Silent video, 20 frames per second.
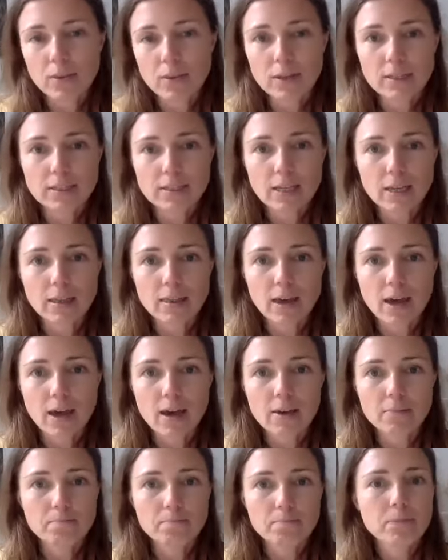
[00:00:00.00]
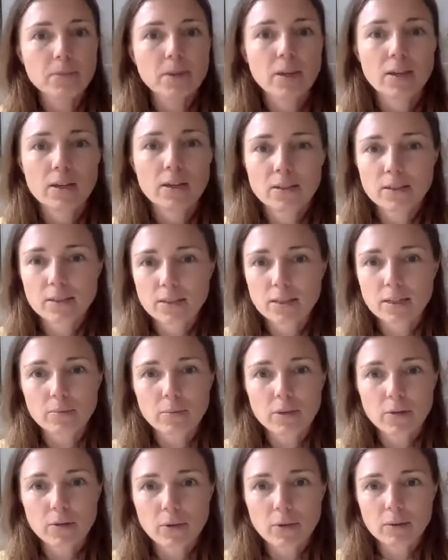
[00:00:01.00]
things like that. Does
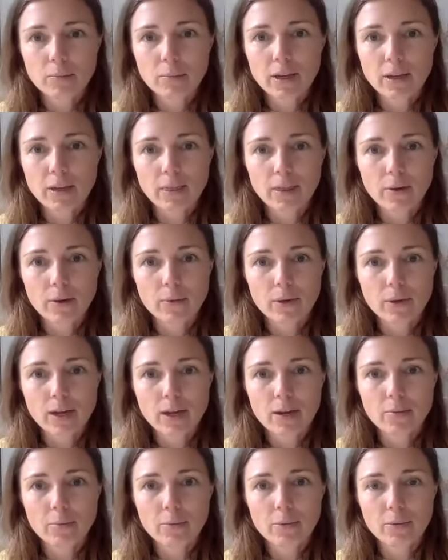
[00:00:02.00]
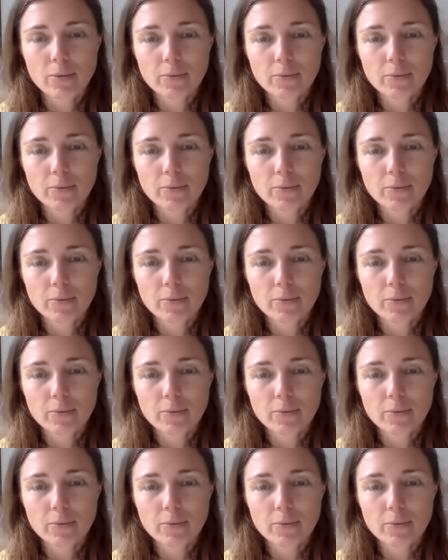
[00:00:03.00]
anybody want to pick that one up?